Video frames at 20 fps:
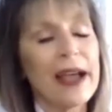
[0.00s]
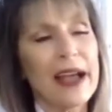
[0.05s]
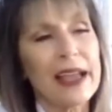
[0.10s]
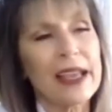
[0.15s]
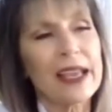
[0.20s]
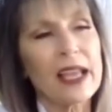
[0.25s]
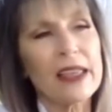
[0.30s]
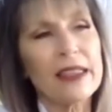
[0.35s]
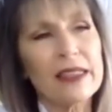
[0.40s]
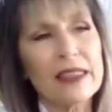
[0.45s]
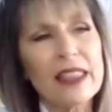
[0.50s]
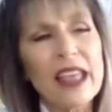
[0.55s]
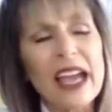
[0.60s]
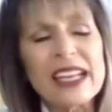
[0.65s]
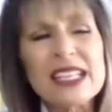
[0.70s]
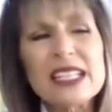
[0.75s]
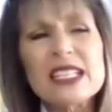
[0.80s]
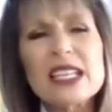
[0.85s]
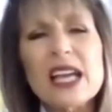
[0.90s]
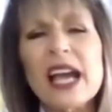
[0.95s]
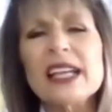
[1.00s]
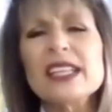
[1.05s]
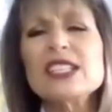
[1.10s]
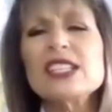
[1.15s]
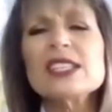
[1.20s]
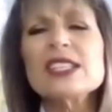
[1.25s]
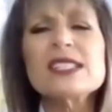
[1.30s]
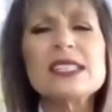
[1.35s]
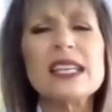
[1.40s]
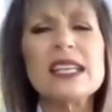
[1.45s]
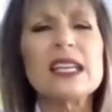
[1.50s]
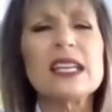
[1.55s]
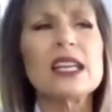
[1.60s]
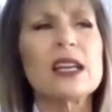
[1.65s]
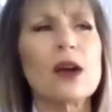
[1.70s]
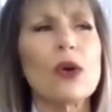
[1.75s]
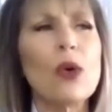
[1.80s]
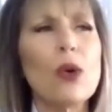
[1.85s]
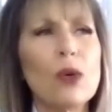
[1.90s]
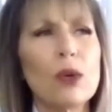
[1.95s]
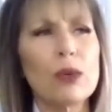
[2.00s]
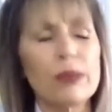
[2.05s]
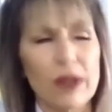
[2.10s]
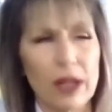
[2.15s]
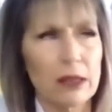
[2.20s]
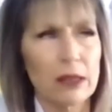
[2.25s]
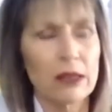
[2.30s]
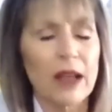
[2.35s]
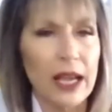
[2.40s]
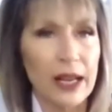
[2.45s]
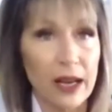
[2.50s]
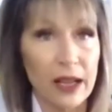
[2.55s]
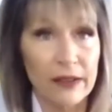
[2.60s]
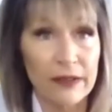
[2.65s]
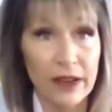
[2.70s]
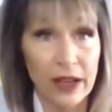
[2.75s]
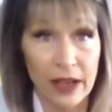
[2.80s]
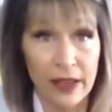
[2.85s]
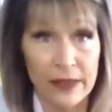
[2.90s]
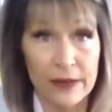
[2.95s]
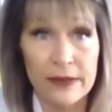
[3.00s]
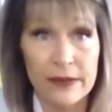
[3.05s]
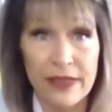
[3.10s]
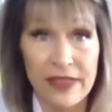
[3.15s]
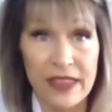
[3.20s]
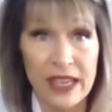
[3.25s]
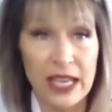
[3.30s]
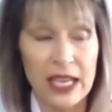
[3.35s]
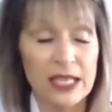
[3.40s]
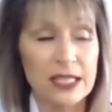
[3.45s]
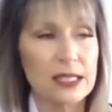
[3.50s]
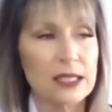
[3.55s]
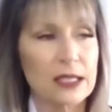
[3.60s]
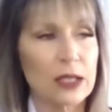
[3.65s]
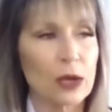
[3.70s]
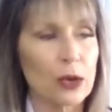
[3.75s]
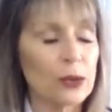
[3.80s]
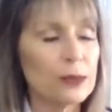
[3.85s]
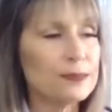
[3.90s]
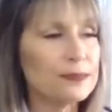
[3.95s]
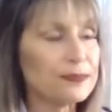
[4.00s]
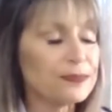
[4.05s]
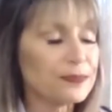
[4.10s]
I, I, I just needed a, a lot of other things. So,